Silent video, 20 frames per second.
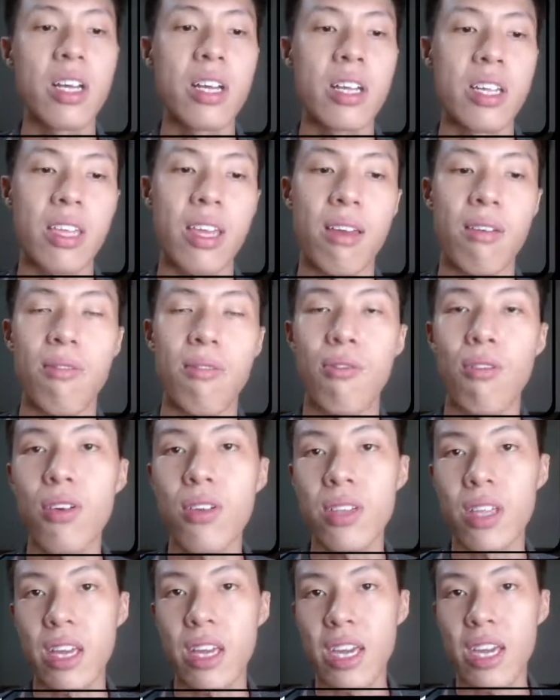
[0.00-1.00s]
Therefore,
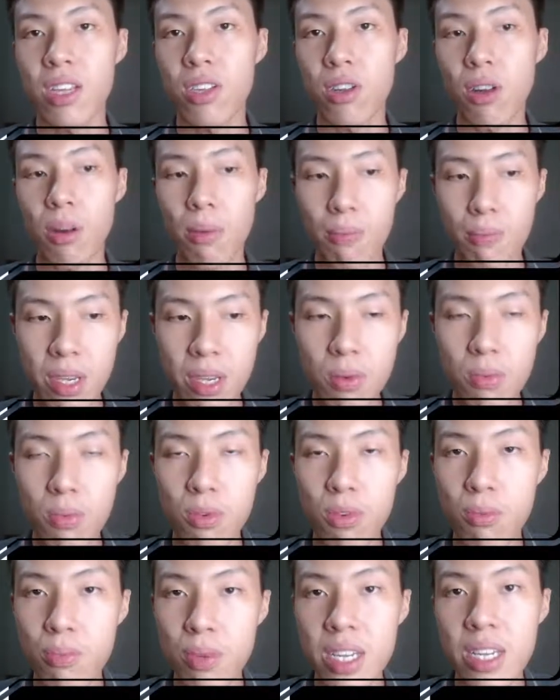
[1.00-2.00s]
the A dot B will
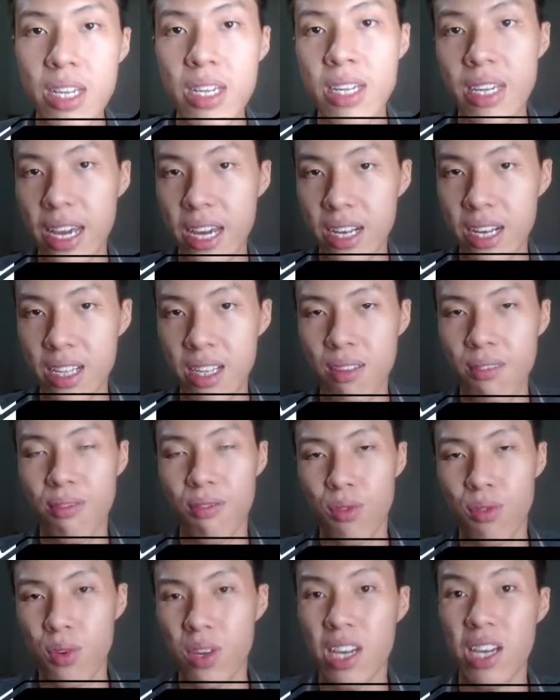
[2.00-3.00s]
be negative.
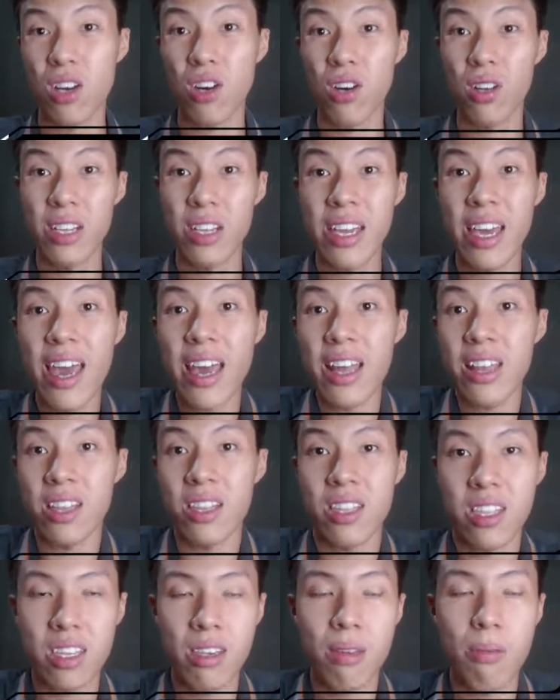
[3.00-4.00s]
You can call it
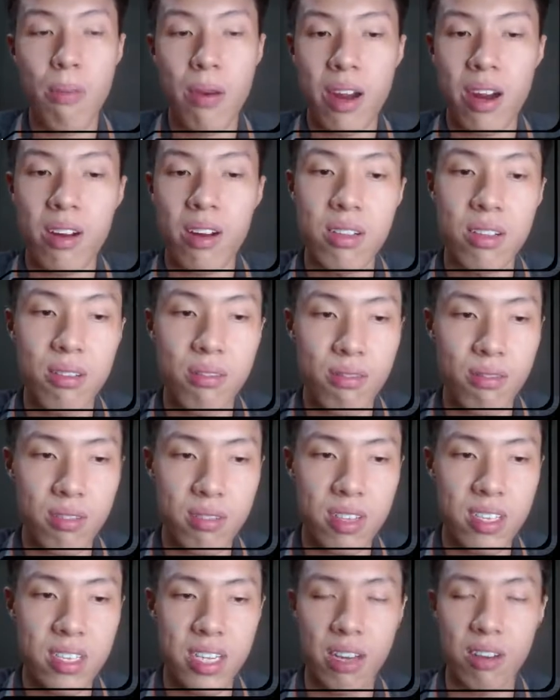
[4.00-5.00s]
anti-parallel for
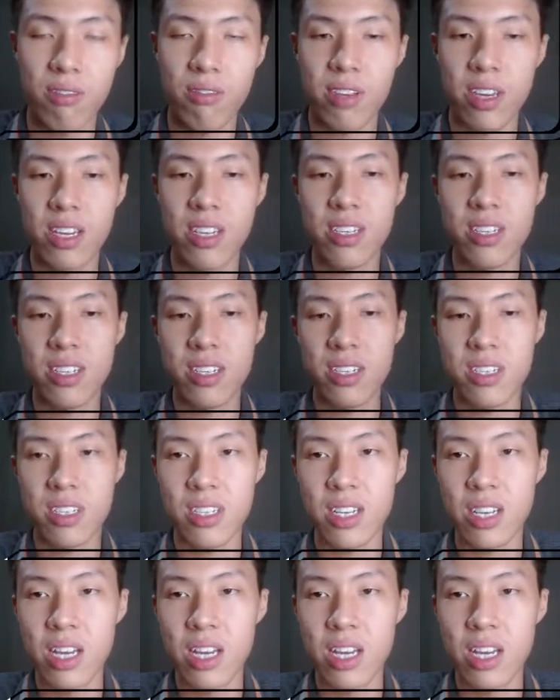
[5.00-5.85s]
these kind of cases.